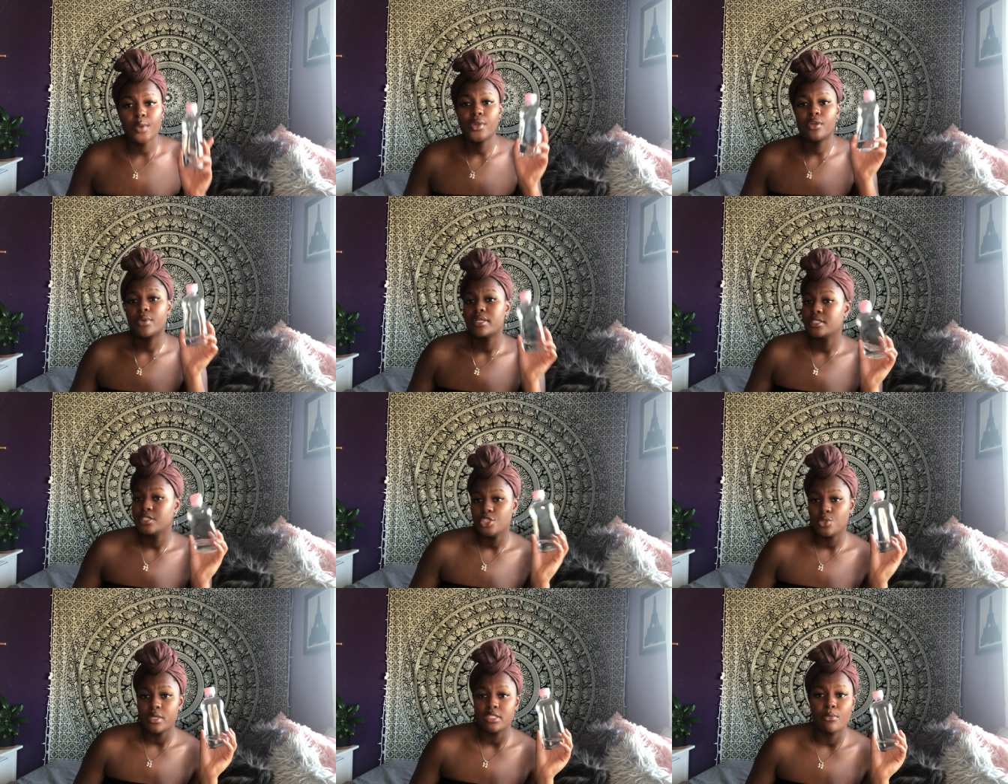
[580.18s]
we're going to
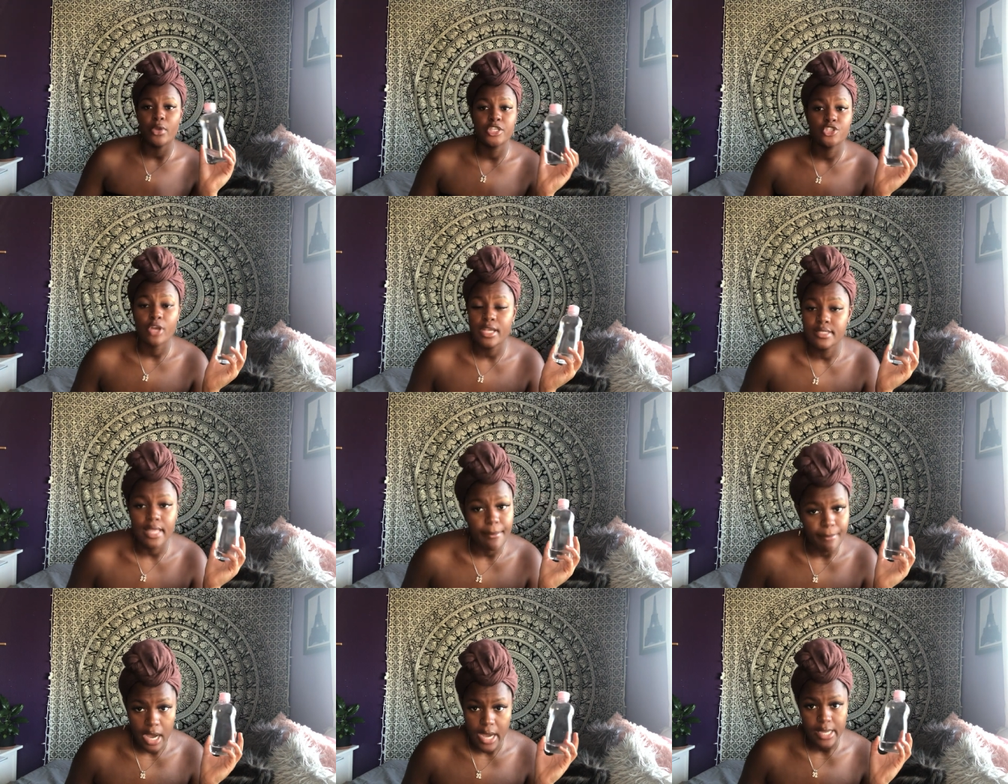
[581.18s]
do is moisturize
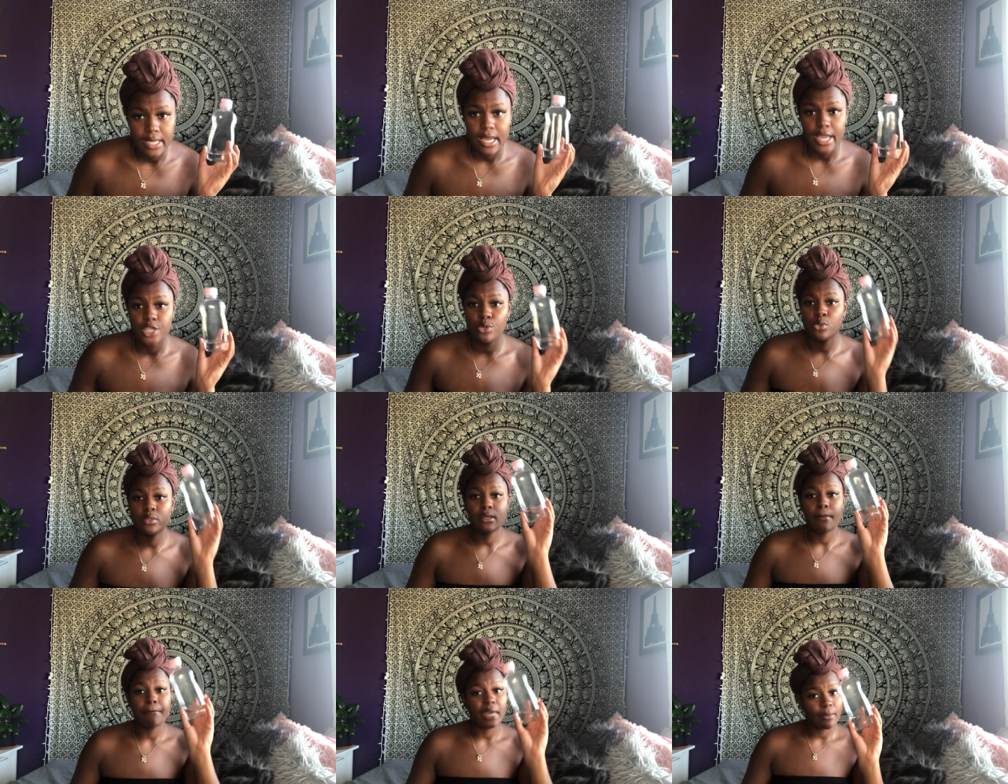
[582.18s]
that body. I use
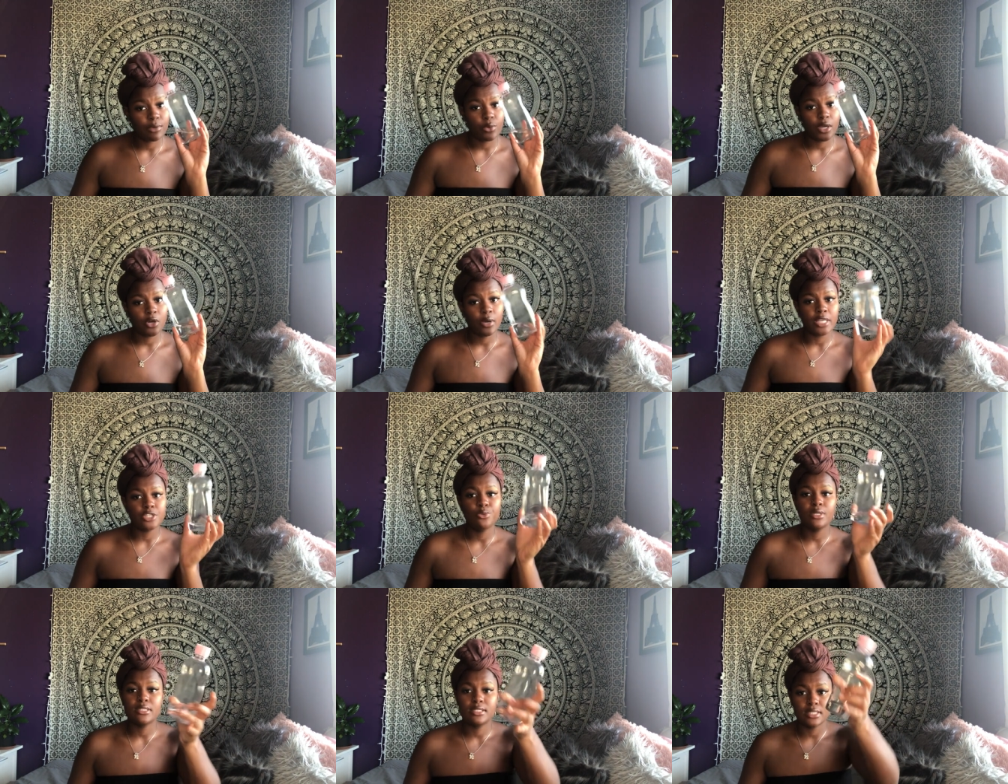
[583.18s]
baby oil. As you
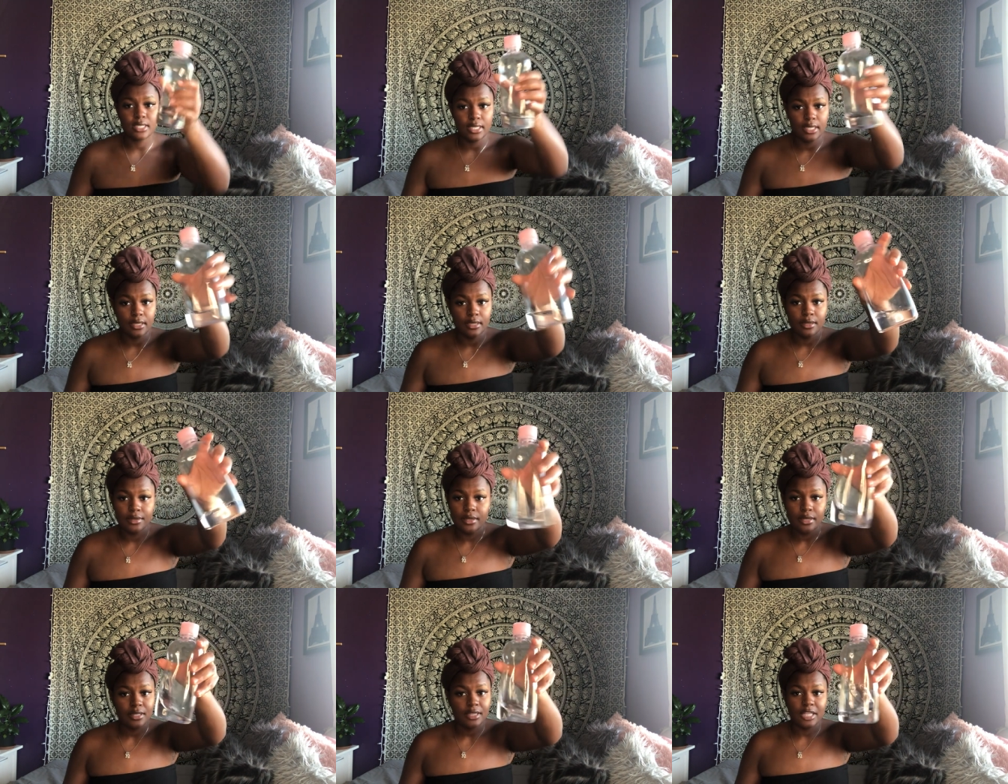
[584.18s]
can see,
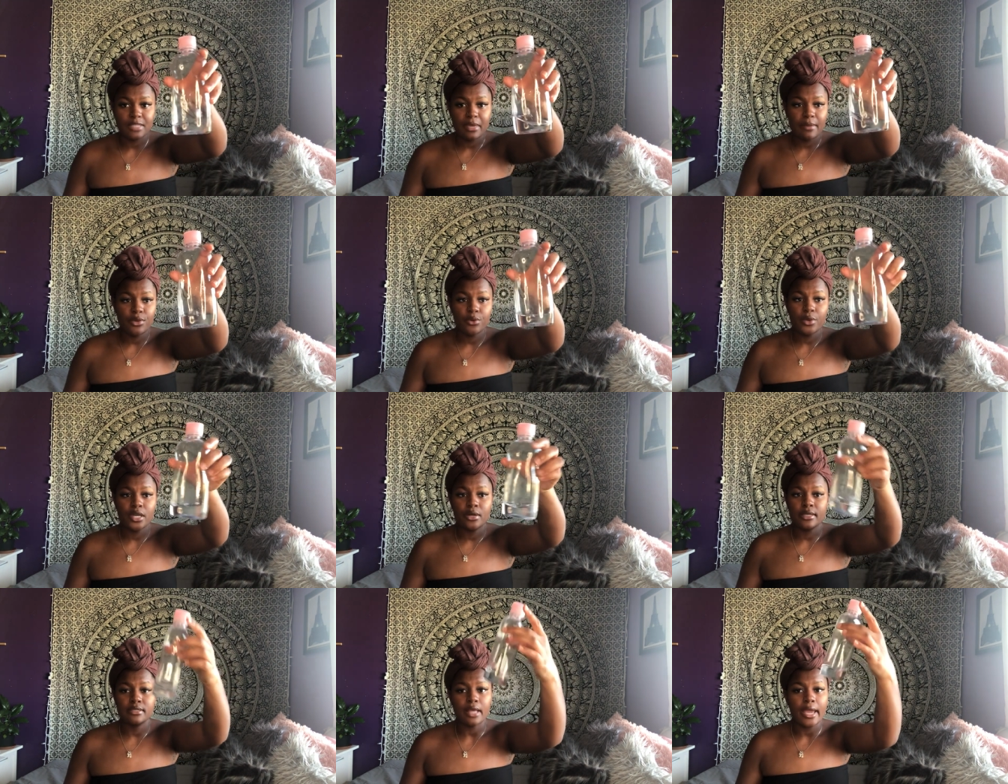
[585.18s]
this baby oil
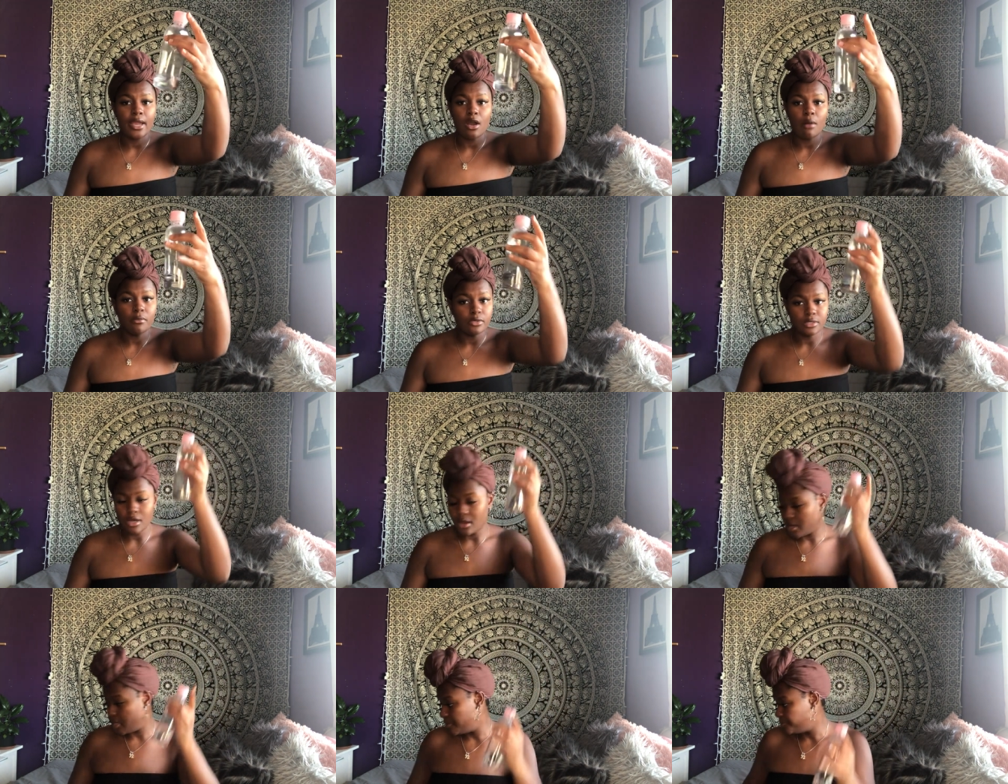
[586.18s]
is like almost gone.